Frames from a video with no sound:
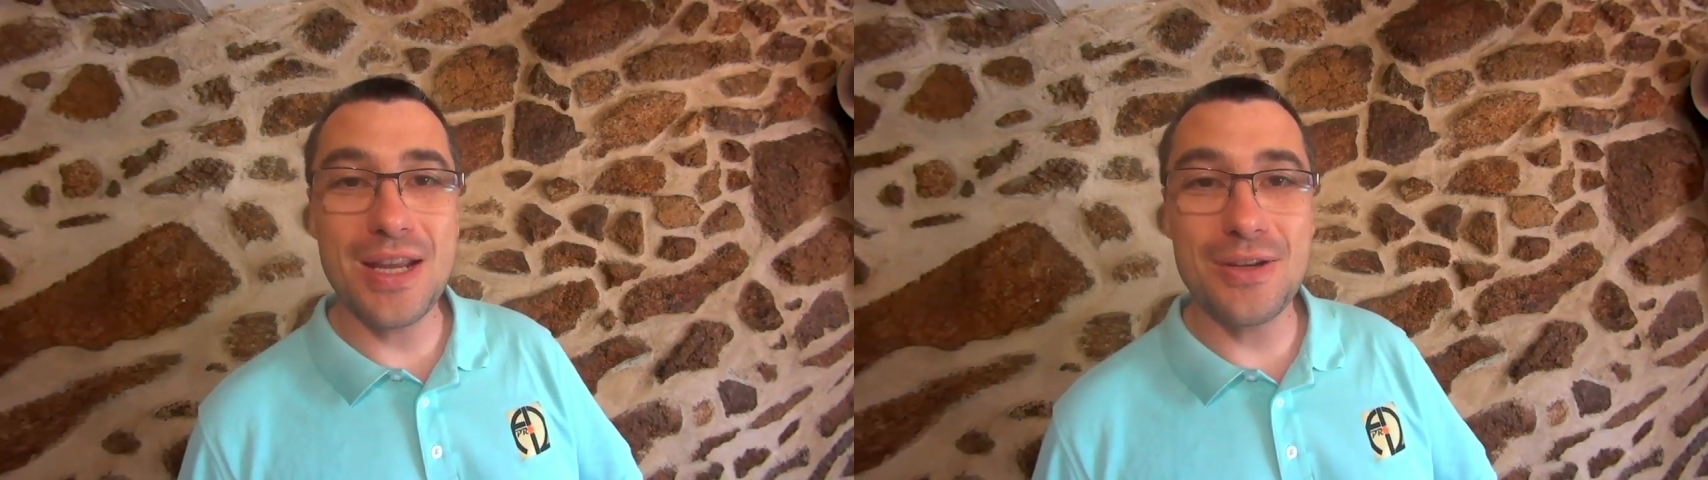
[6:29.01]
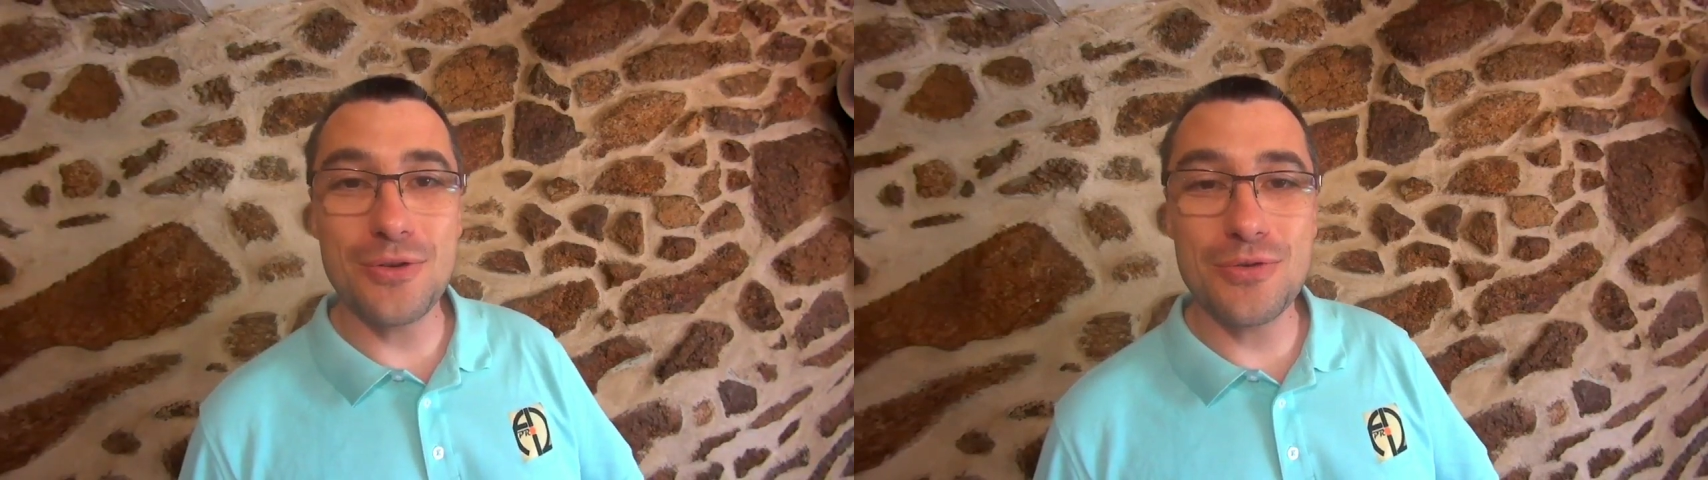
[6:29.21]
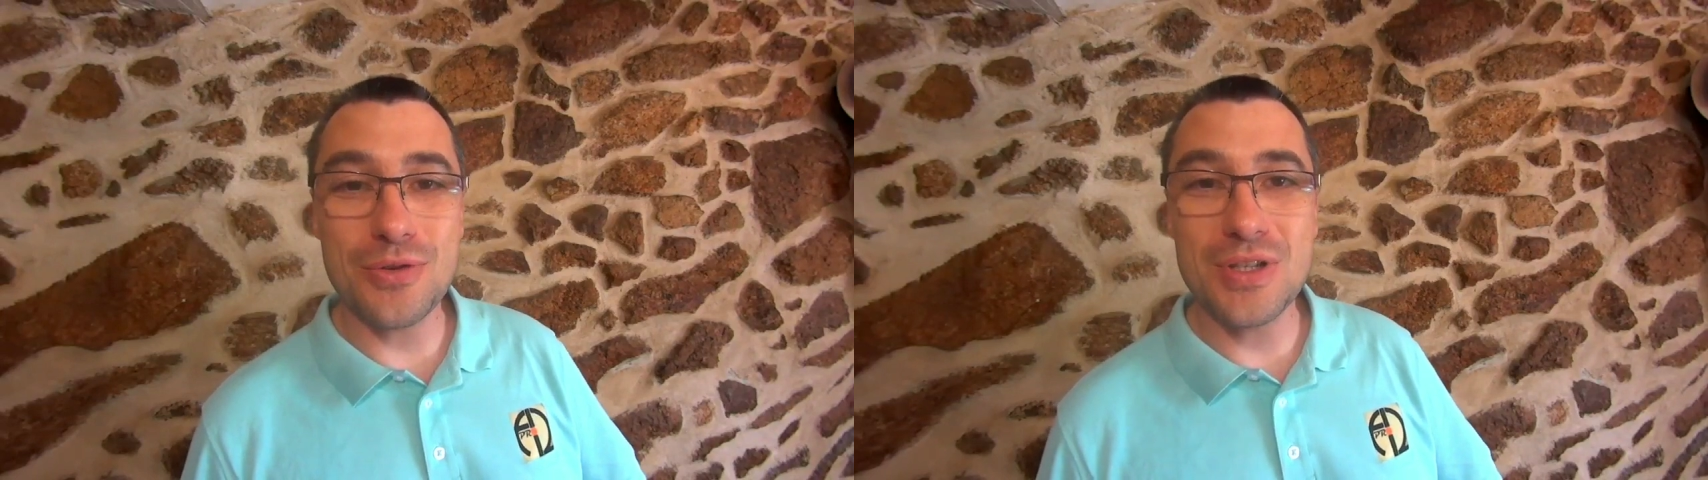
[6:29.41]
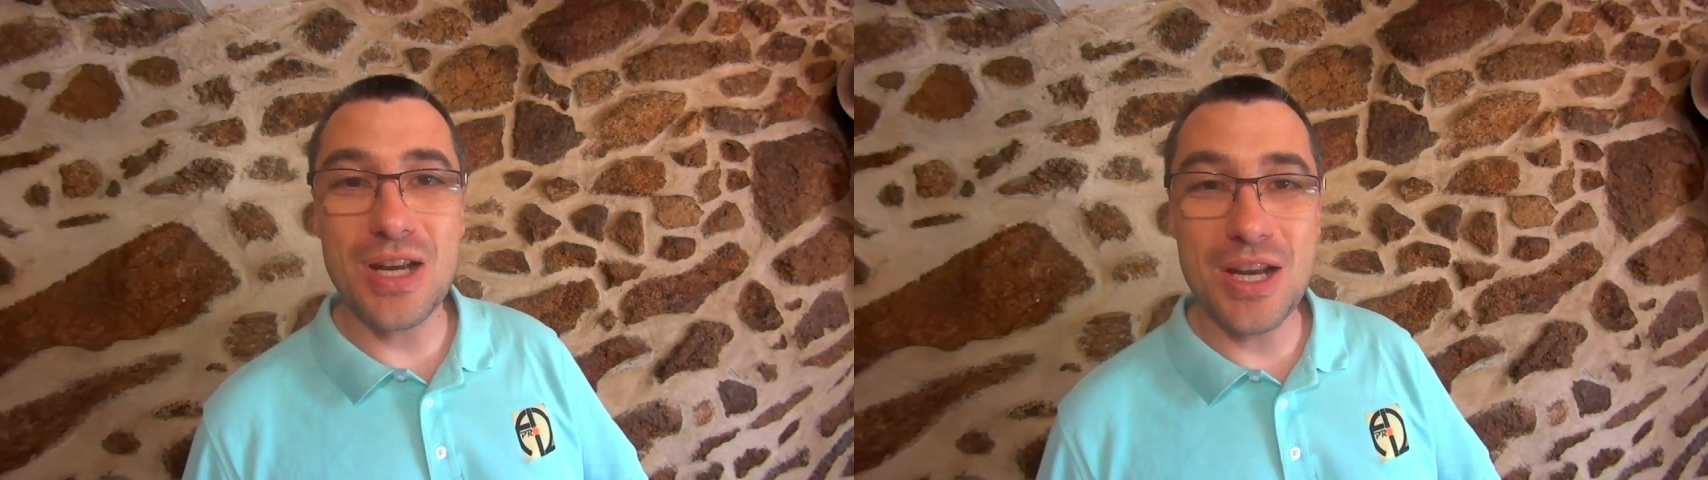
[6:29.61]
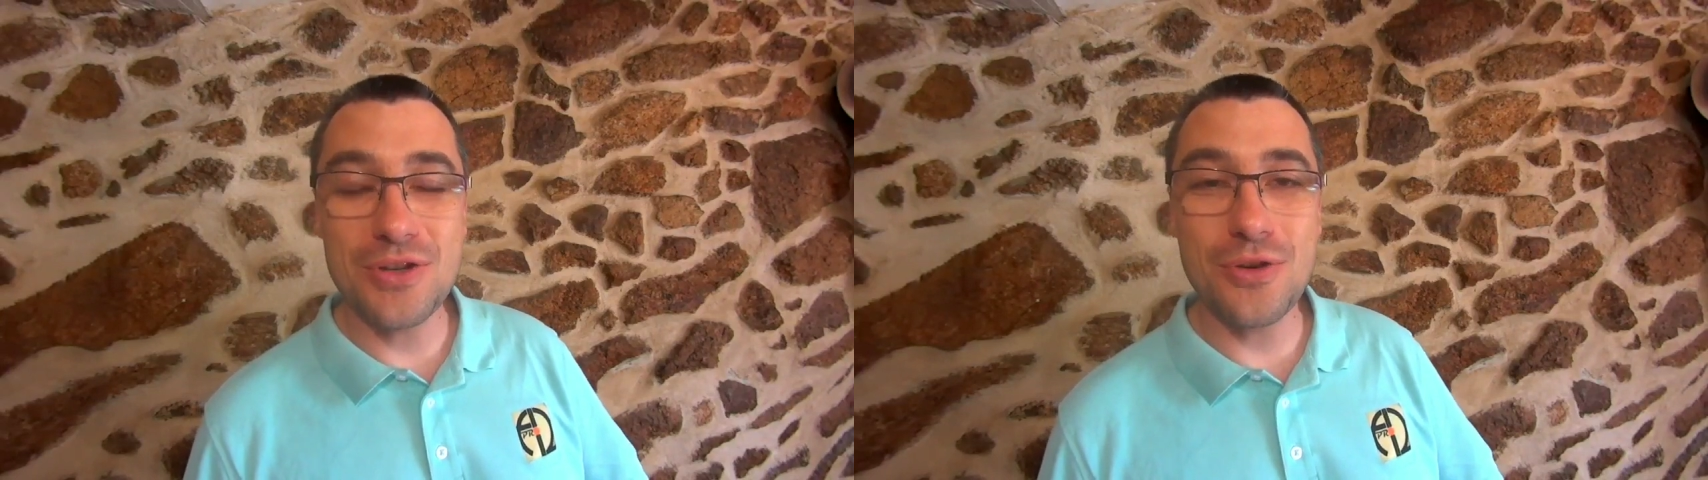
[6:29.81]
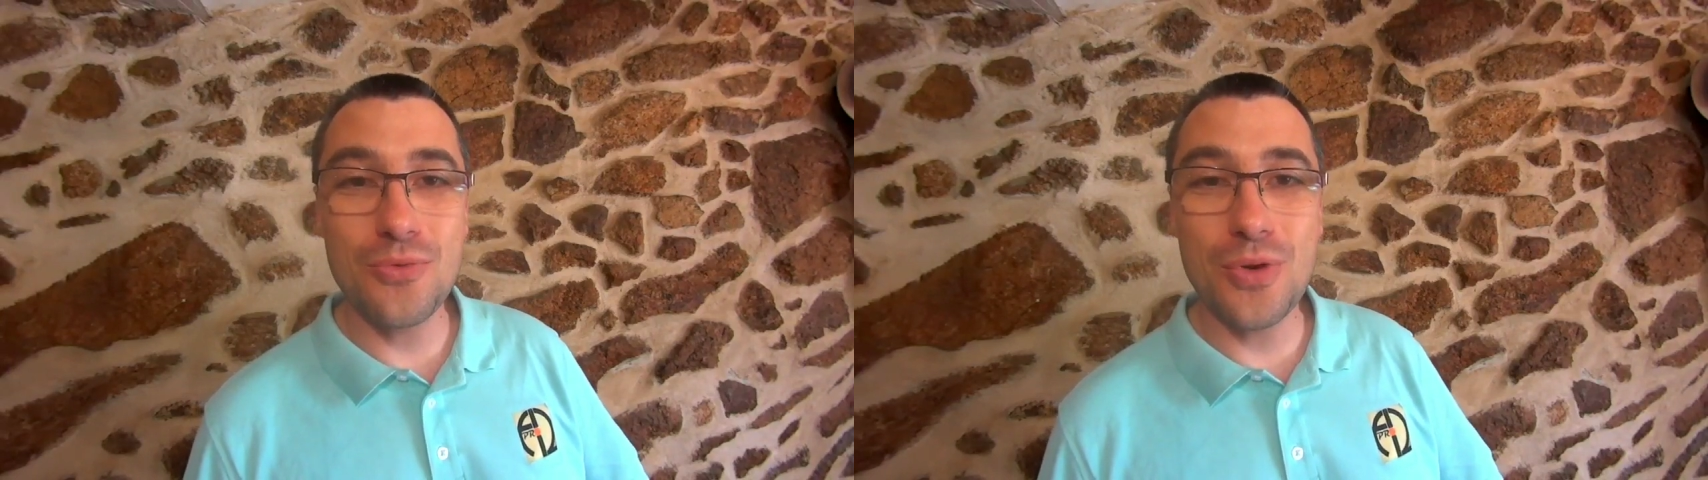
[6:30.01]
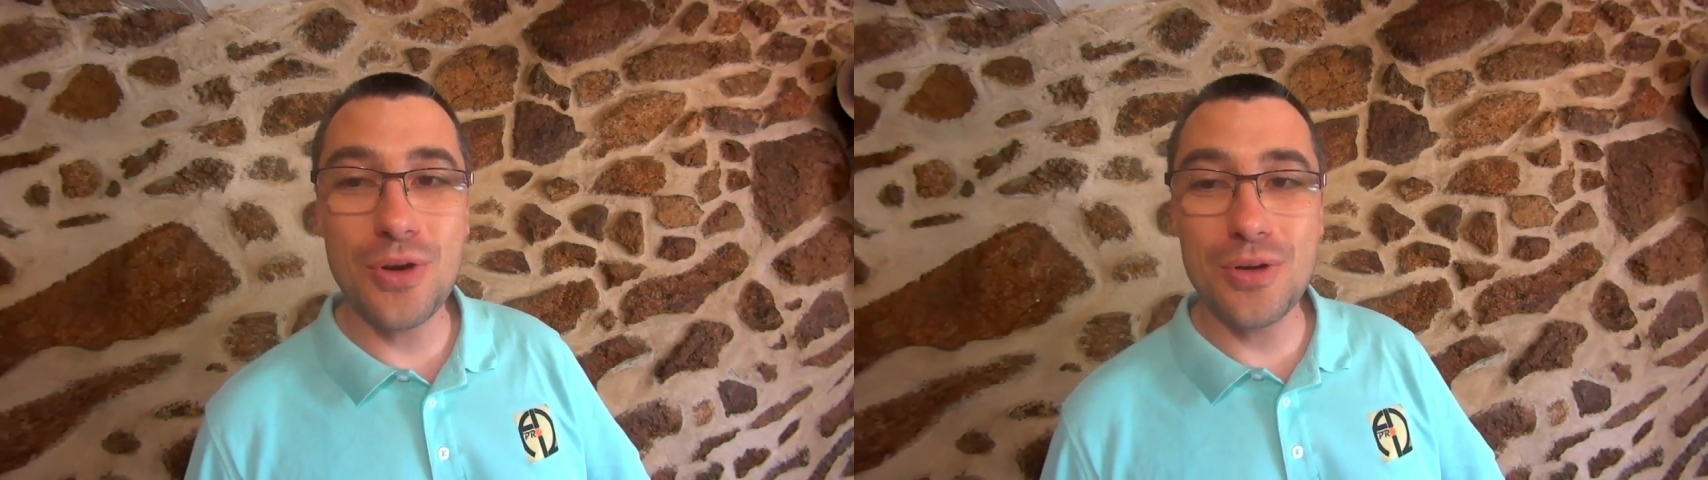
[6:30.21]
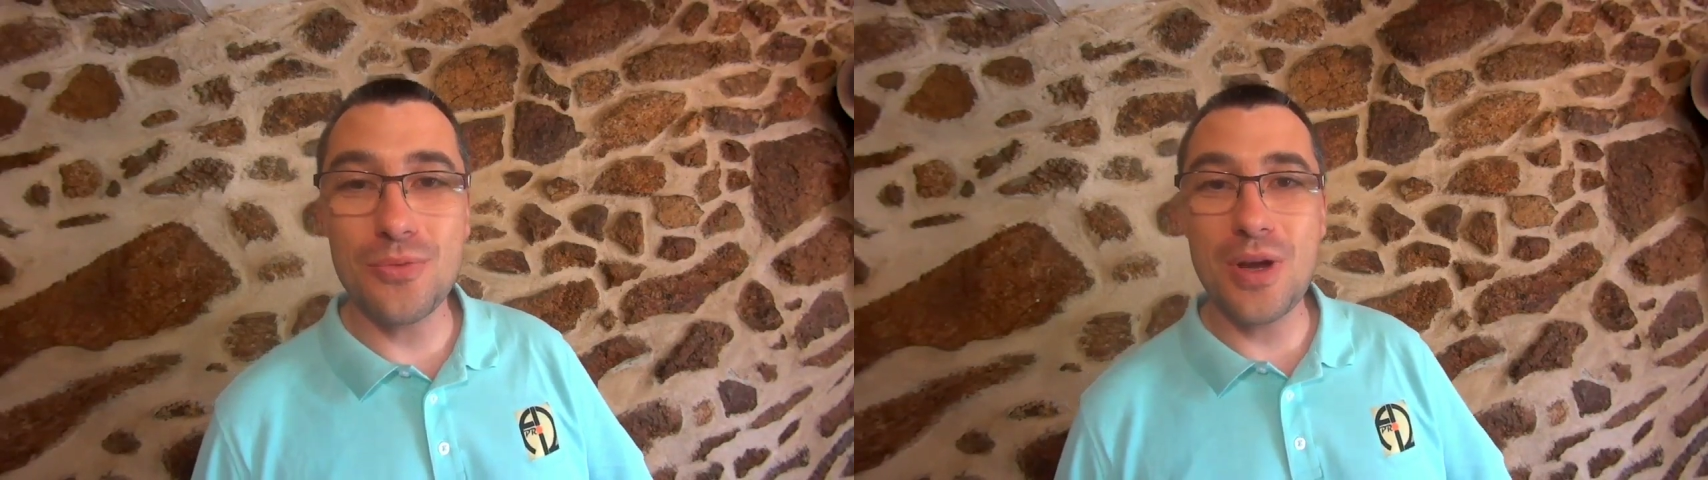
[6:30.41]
in the translation world,